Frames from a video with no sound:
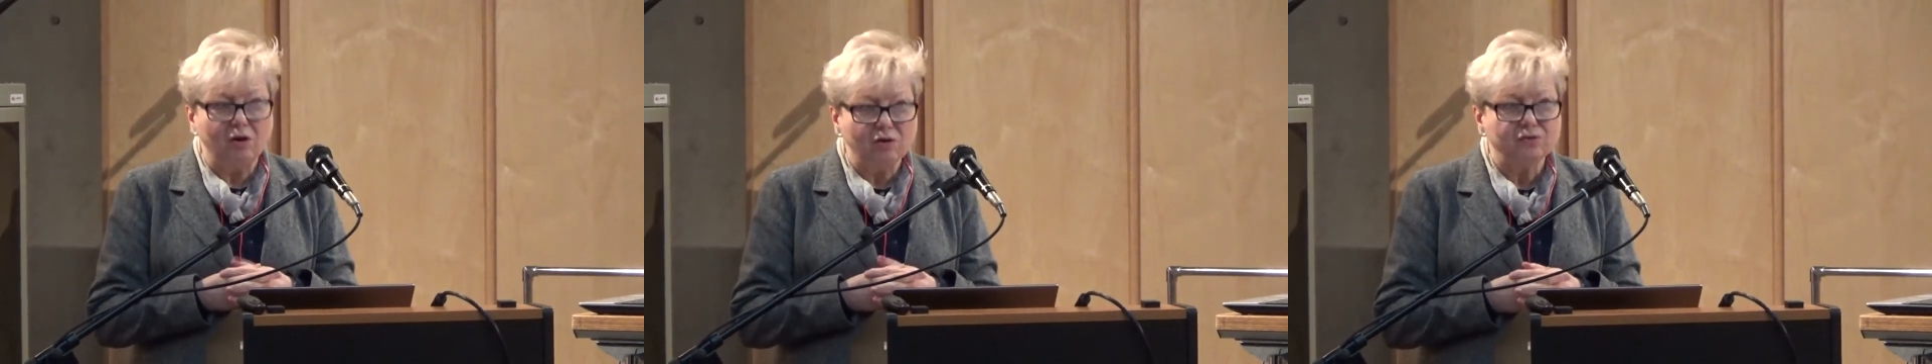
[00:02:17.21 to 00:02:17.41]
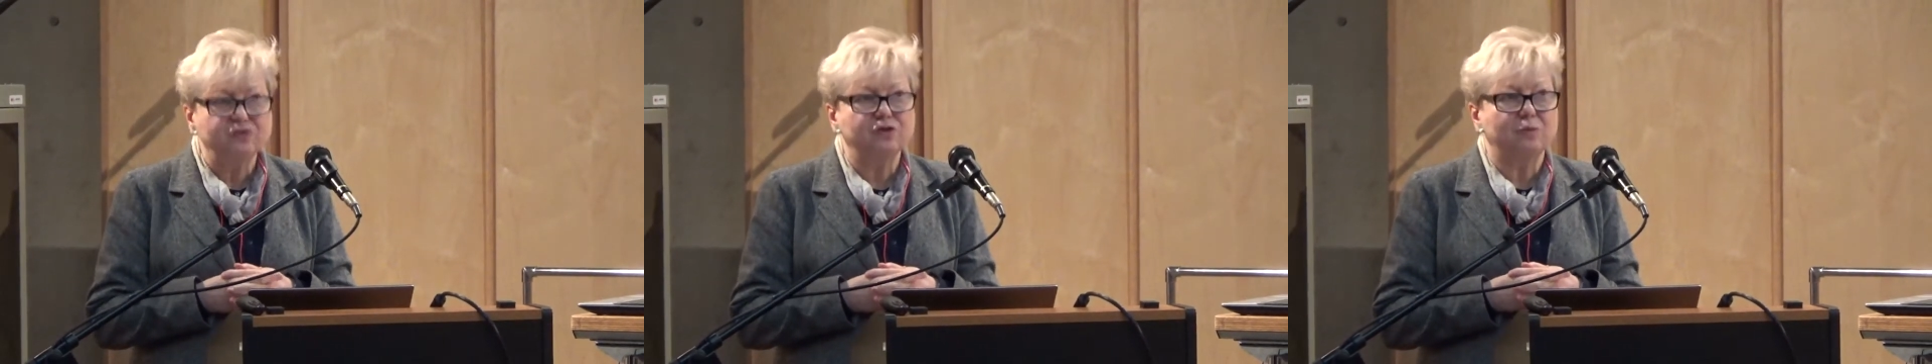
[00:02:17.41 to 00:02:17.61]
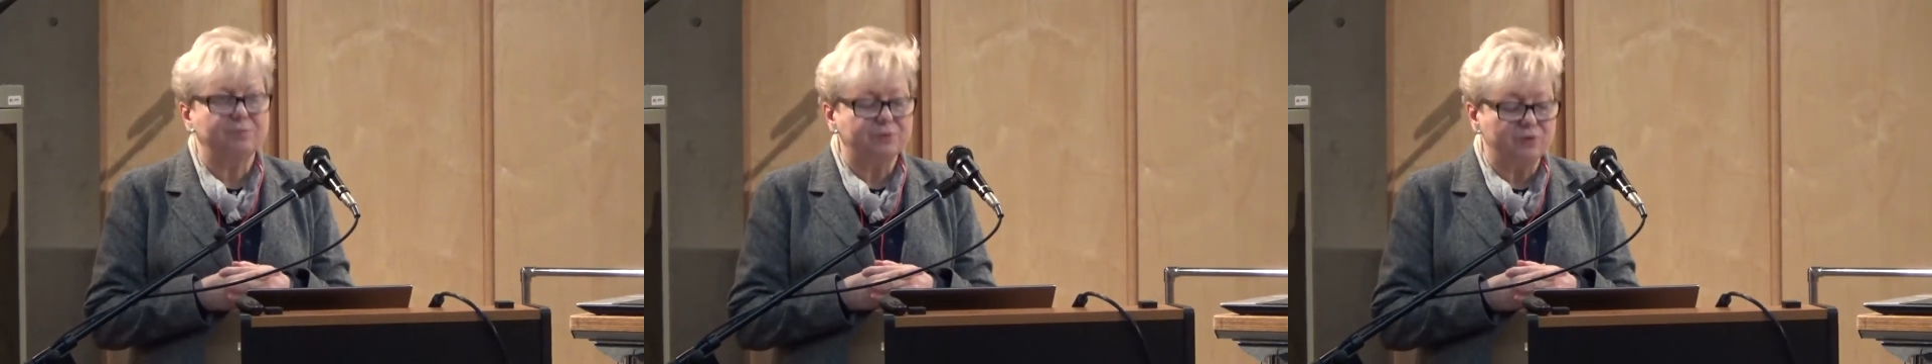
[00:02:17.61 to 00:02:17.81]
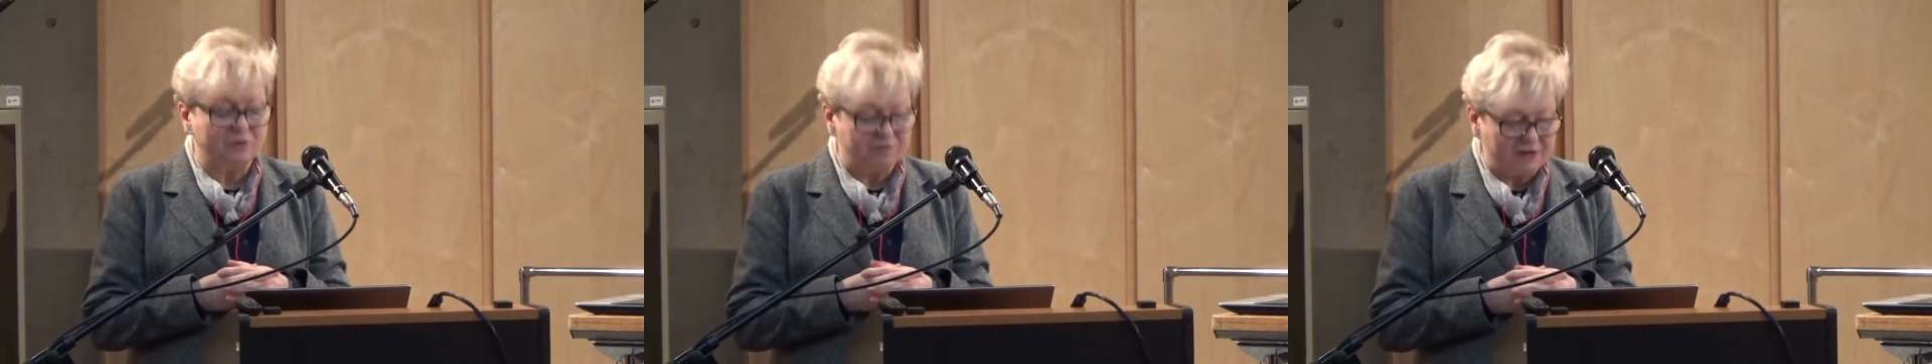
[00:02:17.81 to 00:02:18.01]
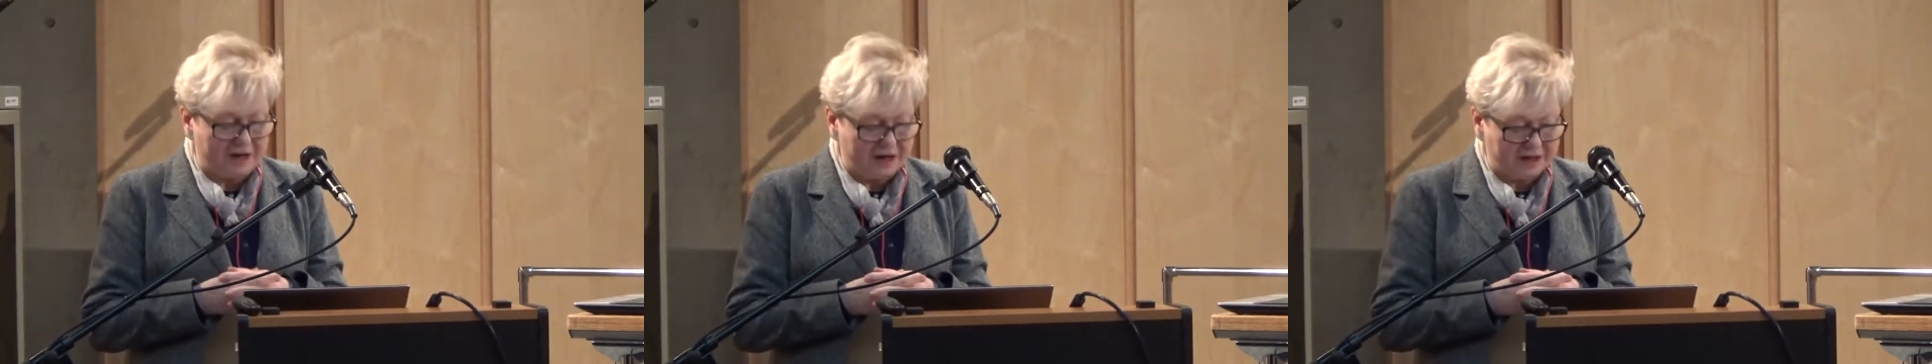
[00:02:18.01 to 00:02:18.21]
also
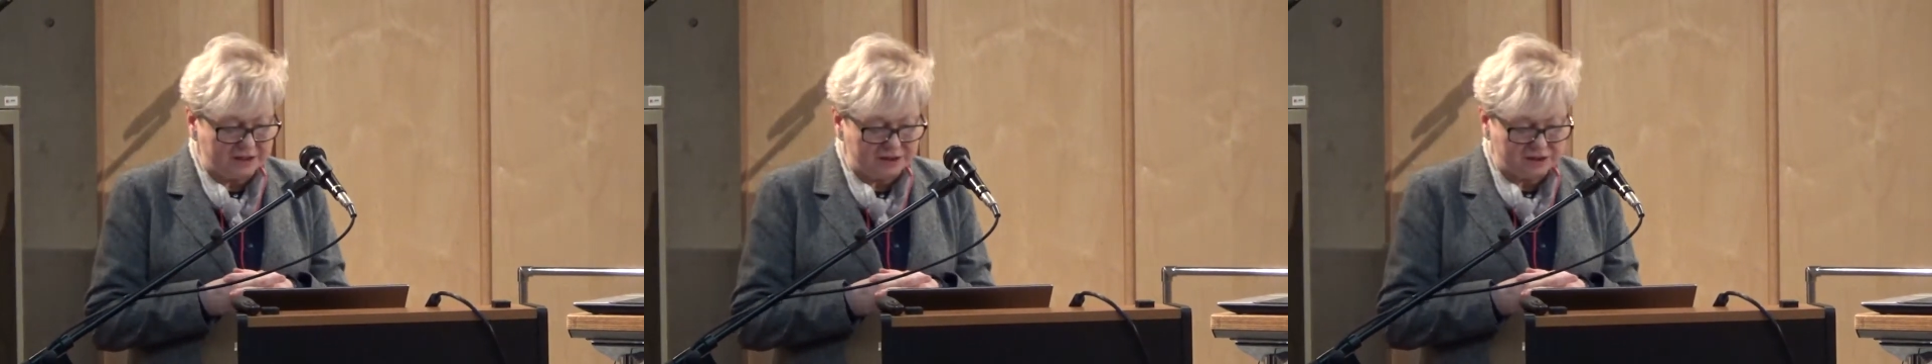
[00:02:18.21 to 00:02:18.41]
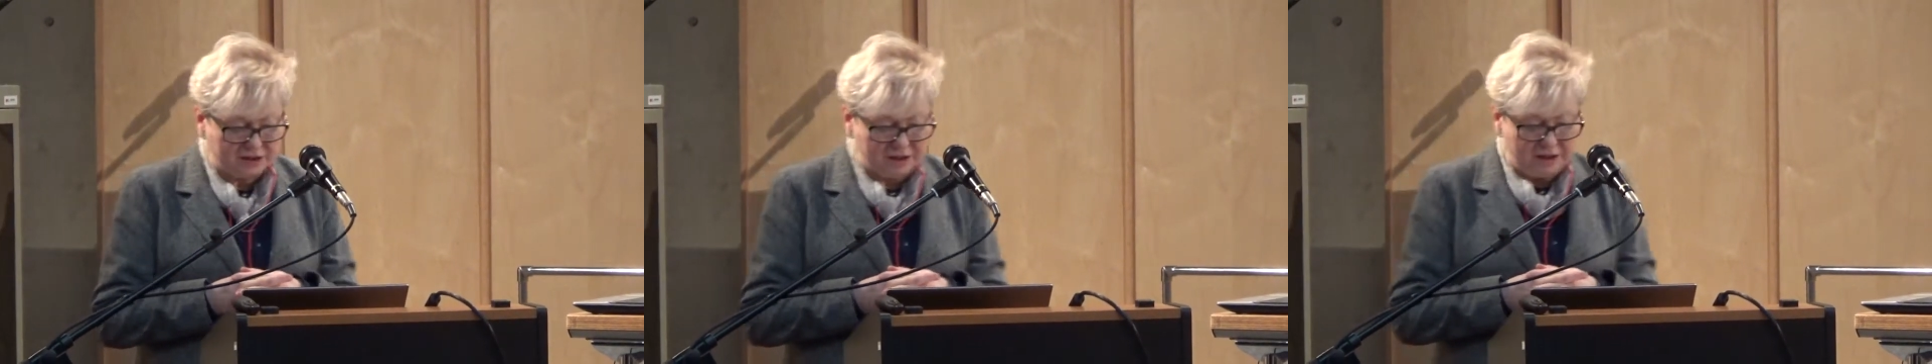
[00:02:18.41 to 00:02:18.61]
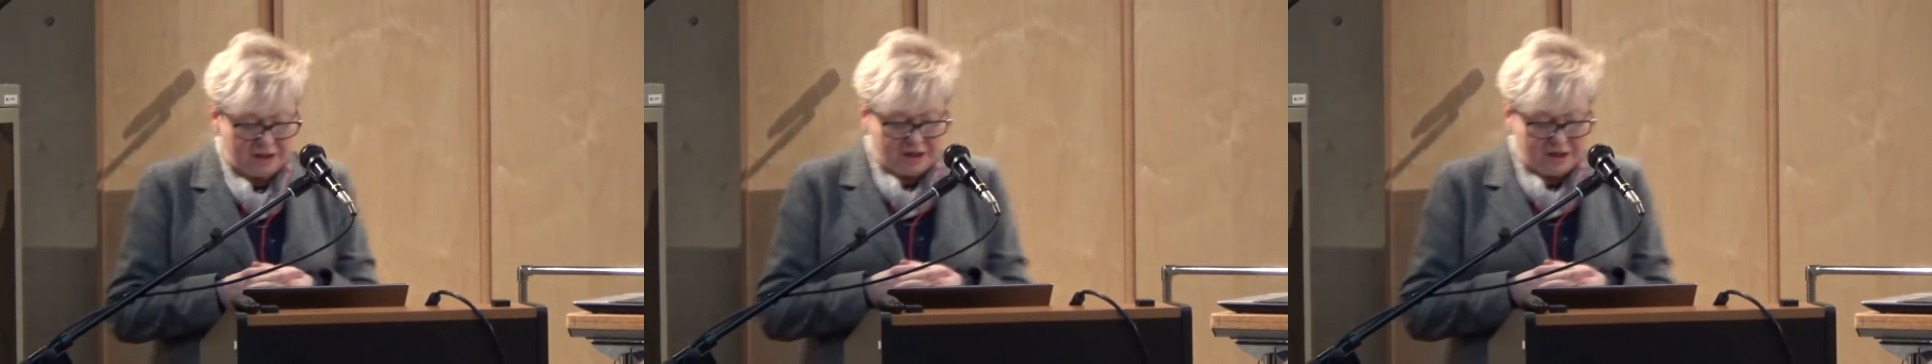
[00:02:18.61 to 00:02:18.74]
provide uh,